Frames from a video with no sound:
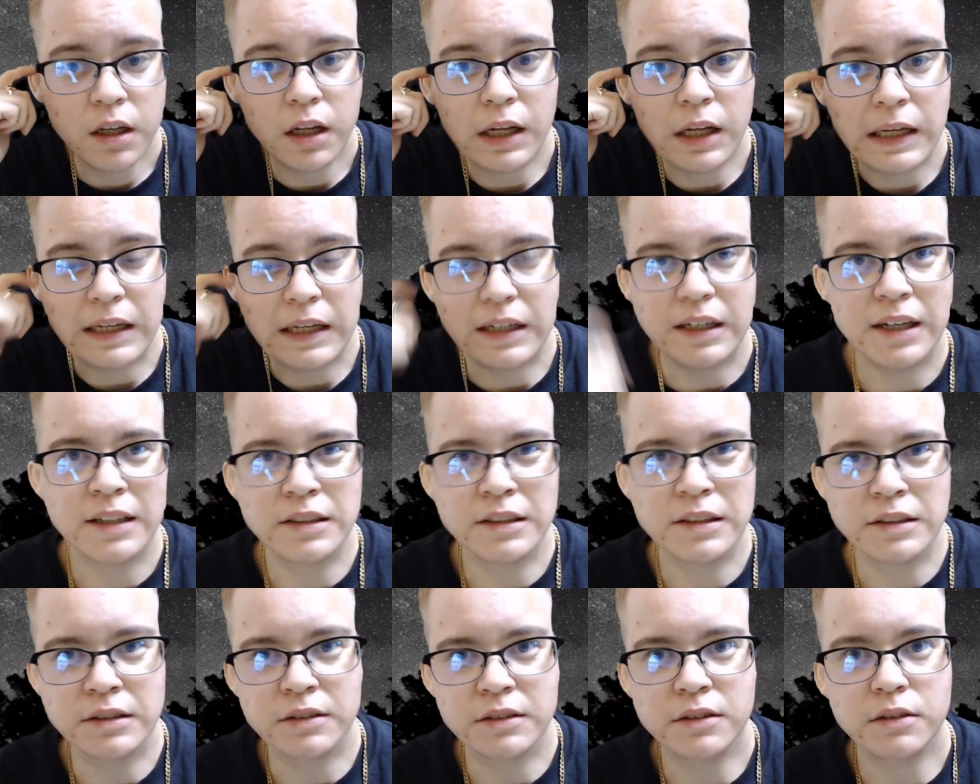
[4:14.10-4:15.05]

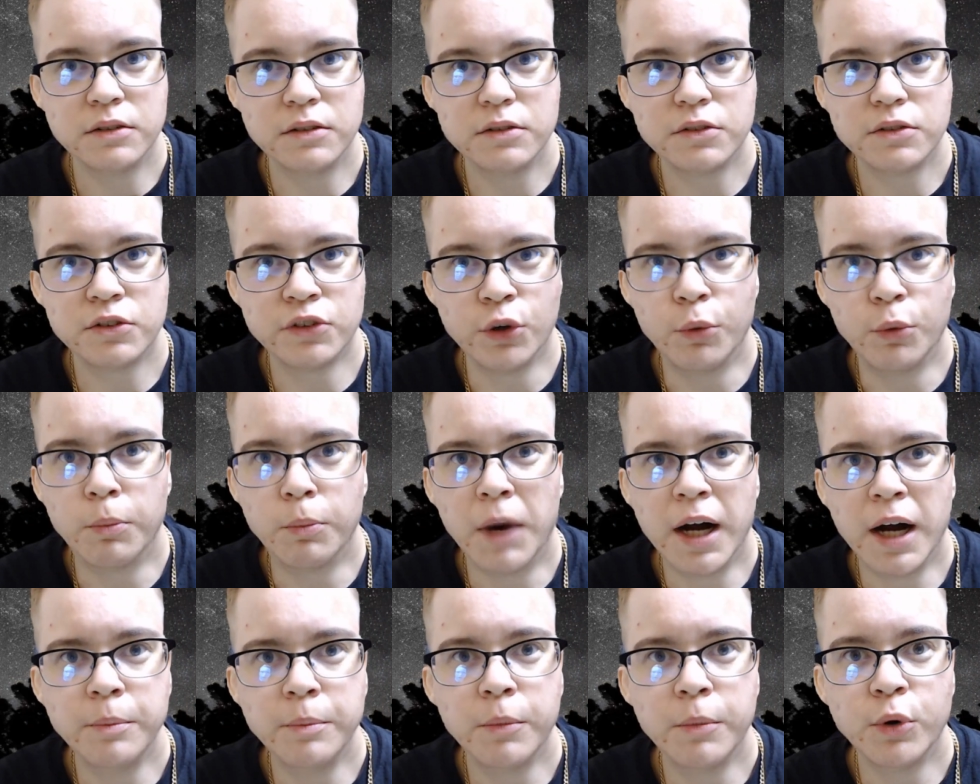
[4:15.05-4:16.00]
And so my
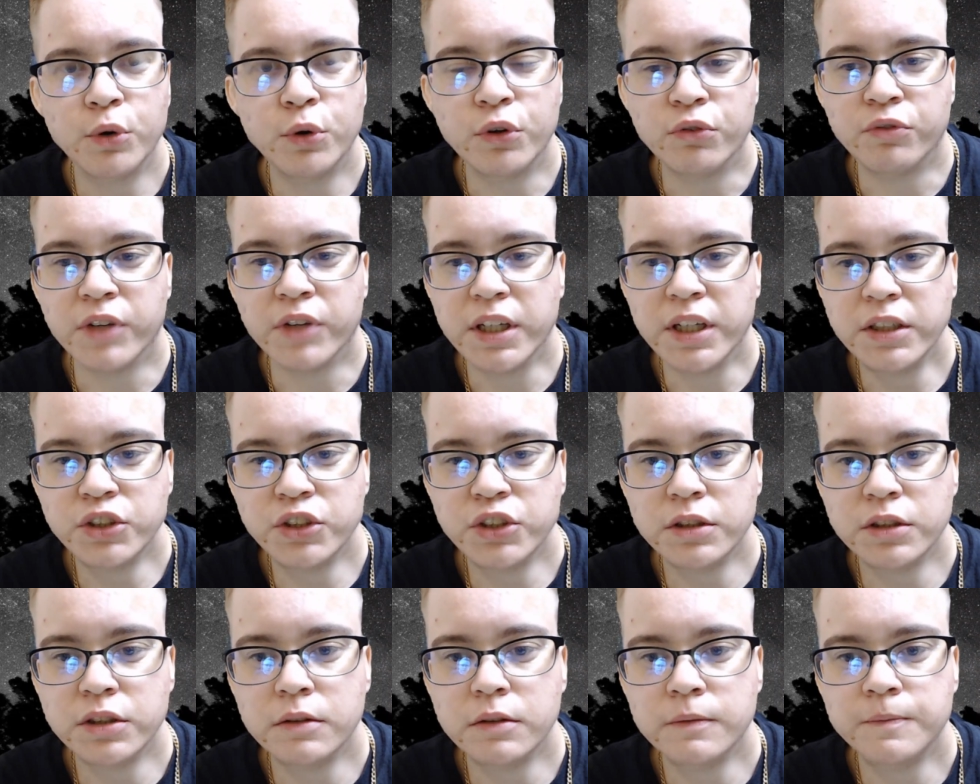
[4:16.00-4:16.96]

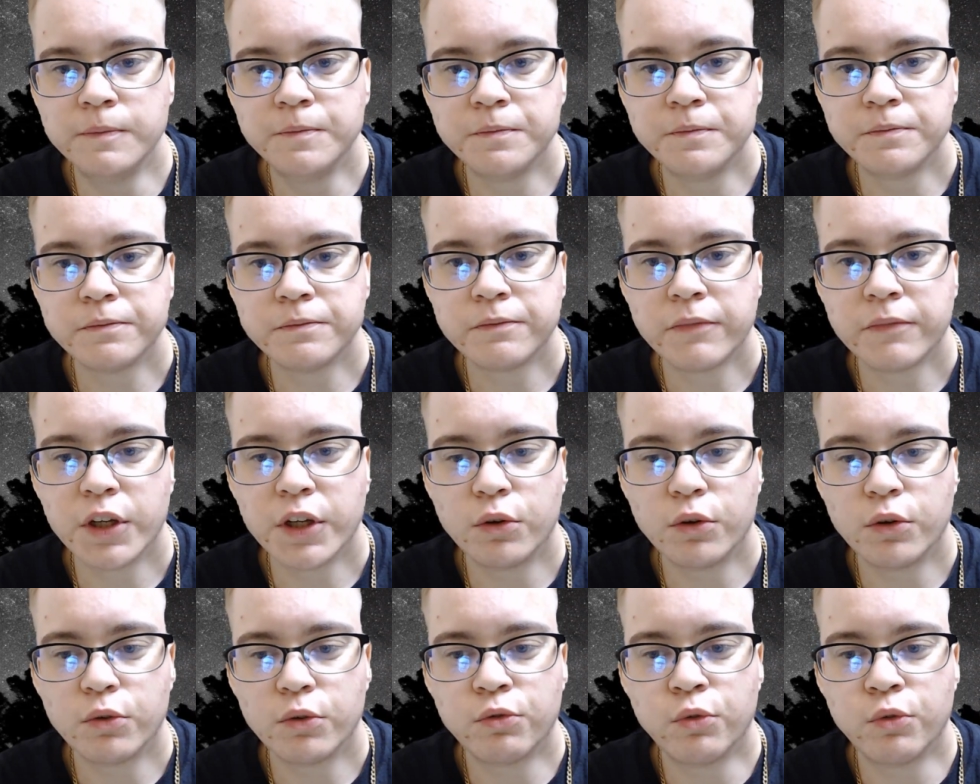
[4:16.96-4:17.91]
motivation
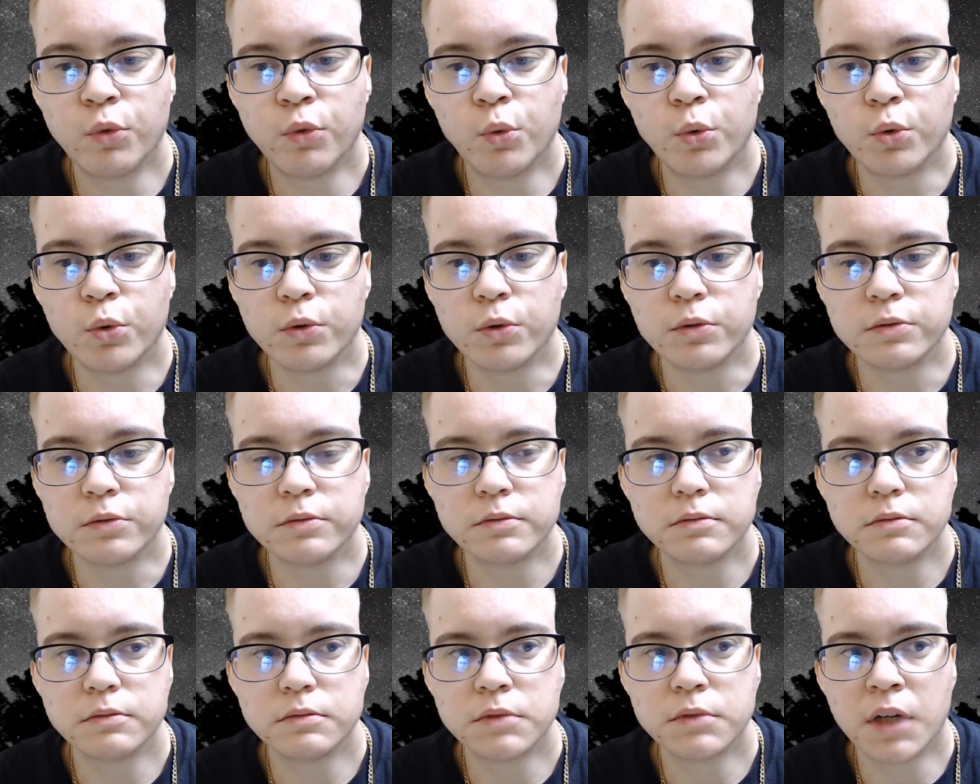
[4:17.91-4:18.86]
for
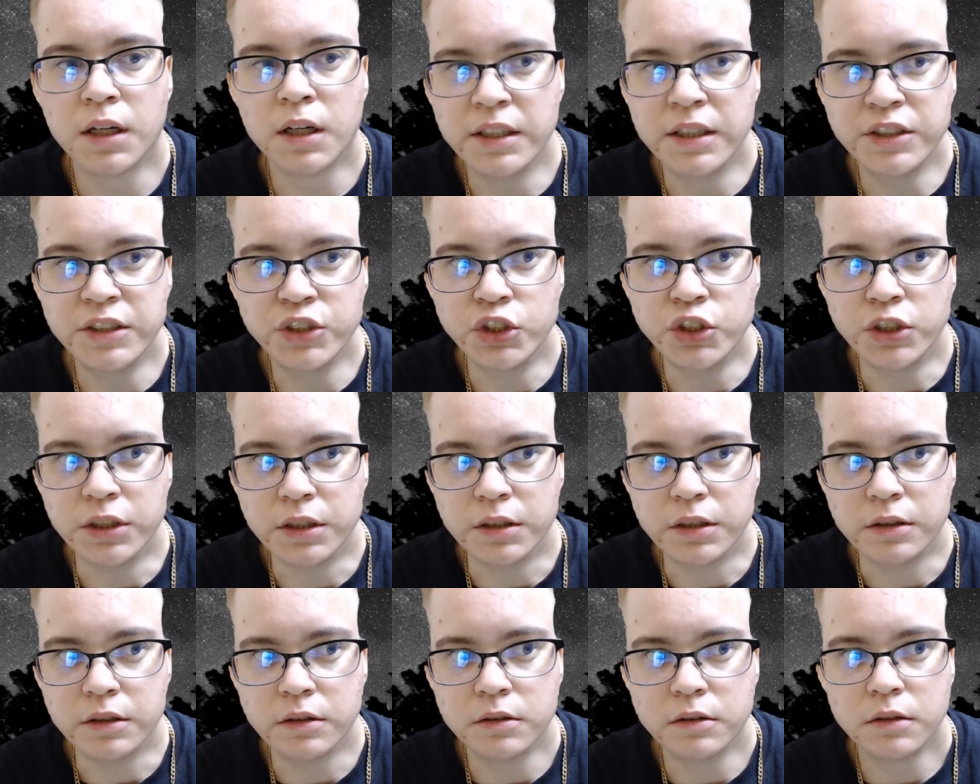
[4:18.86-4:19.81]

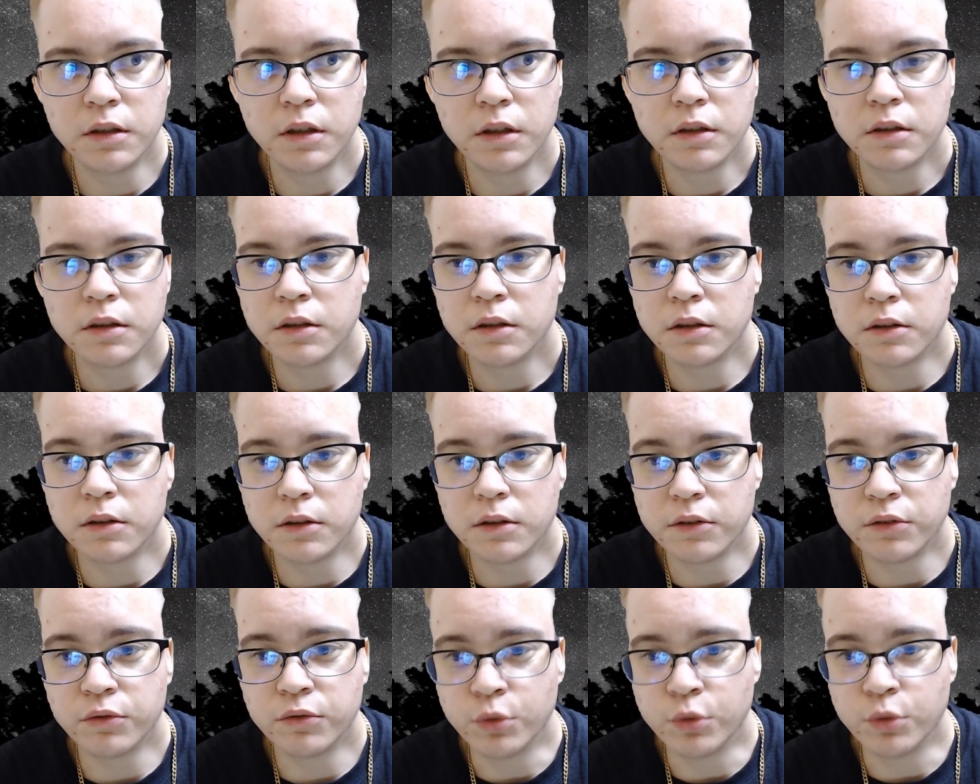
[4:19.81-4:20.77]
hygiene, uh,
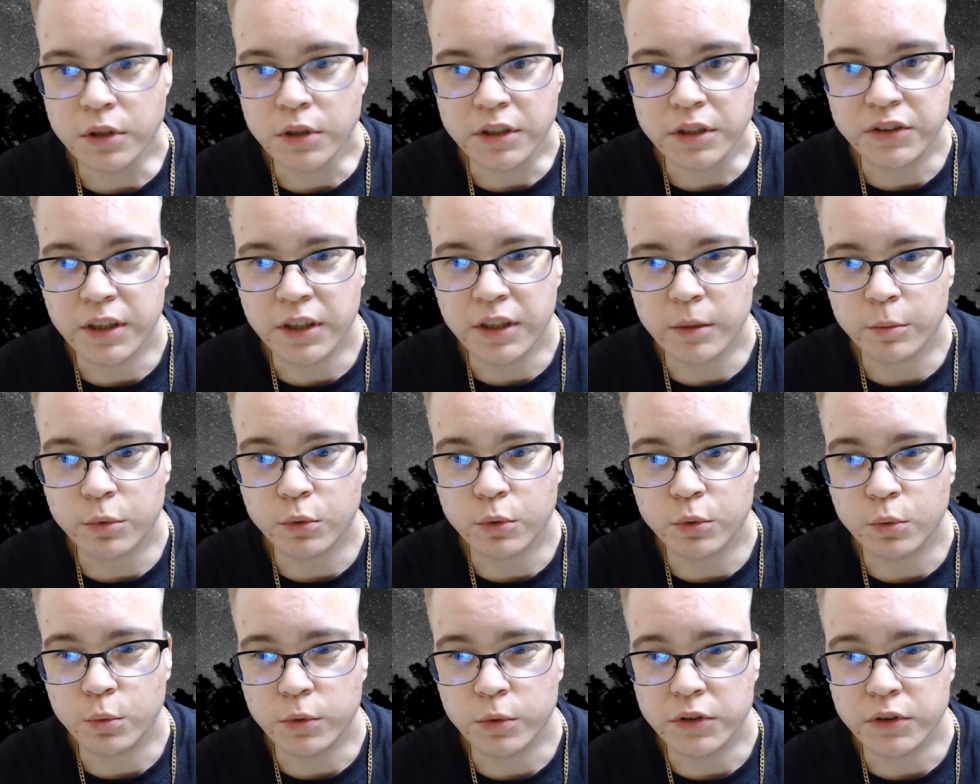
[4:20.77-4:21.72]
for example,
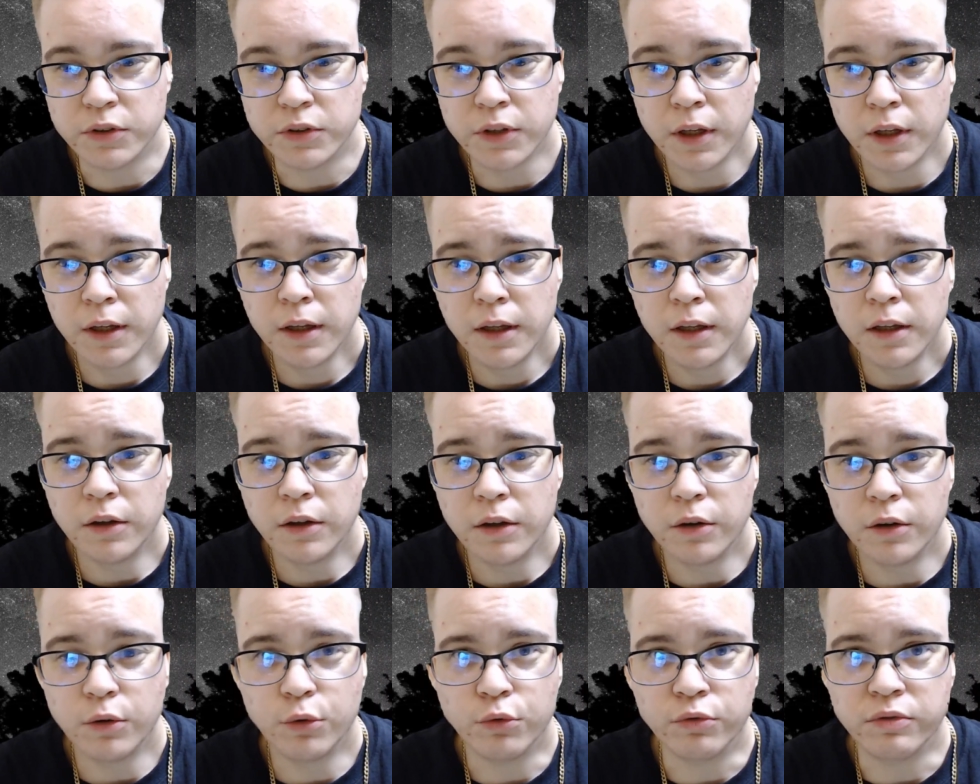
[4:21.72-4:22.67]
was
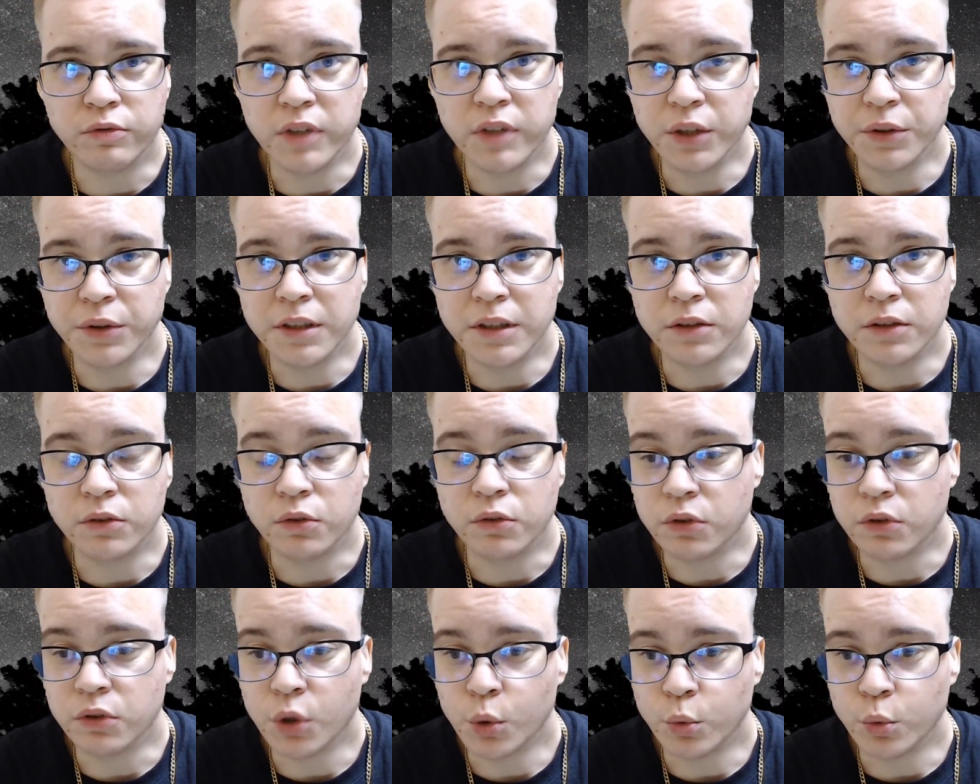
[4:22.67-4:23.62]
very
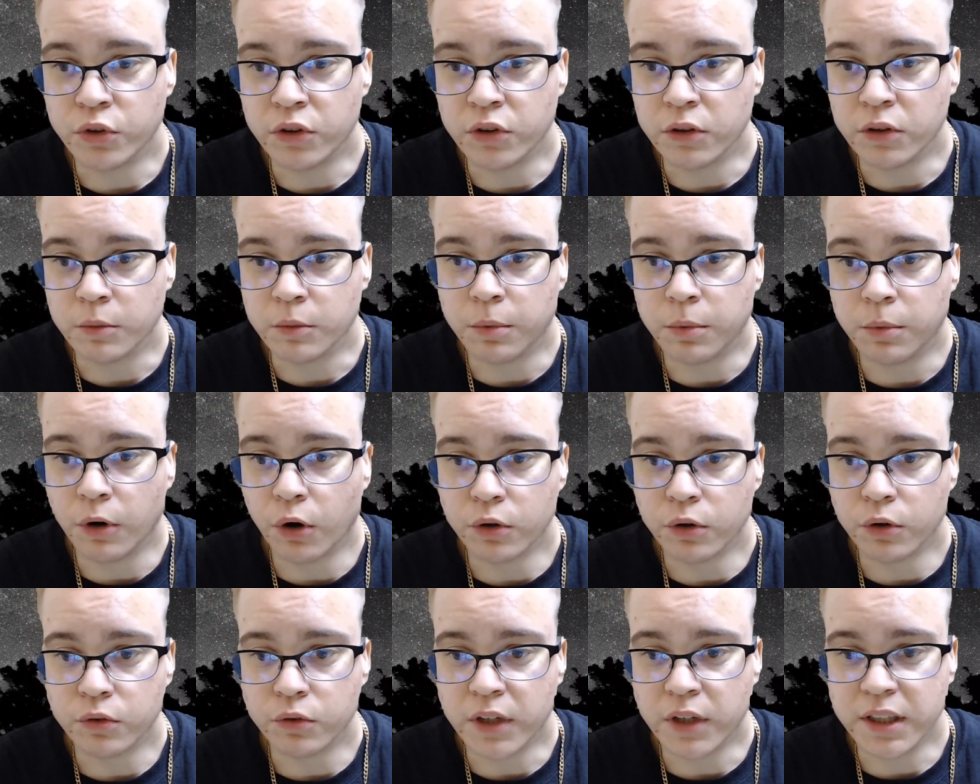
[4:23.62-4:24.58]
low to the bar.
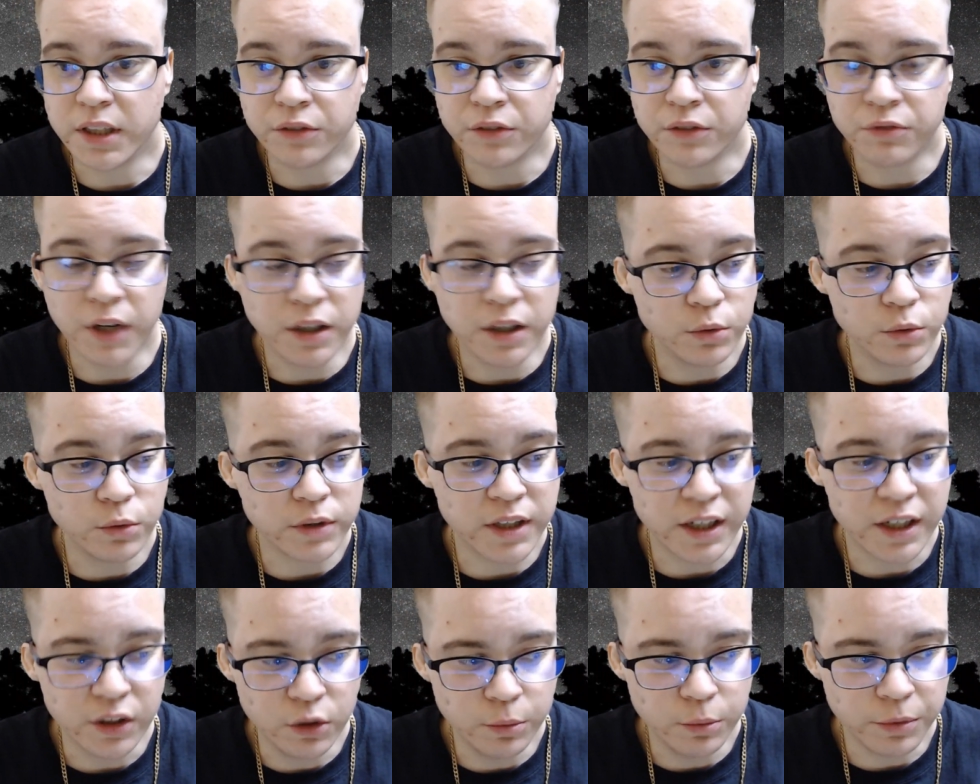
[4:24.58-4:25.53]
Like, if I don't
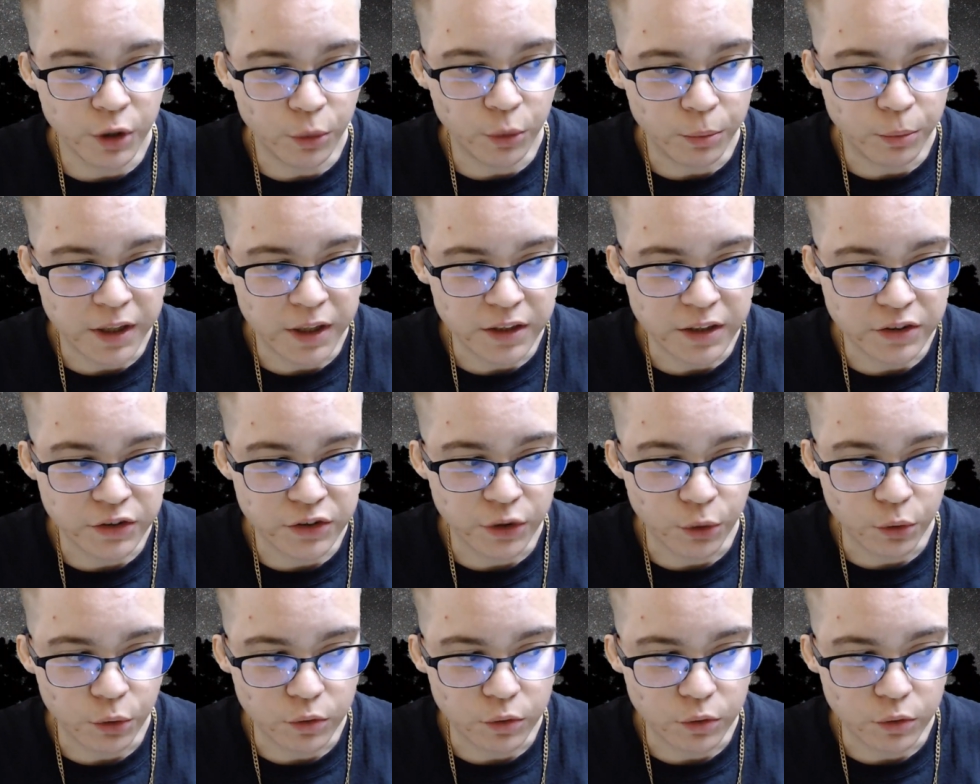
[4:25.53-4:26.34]
care about myself,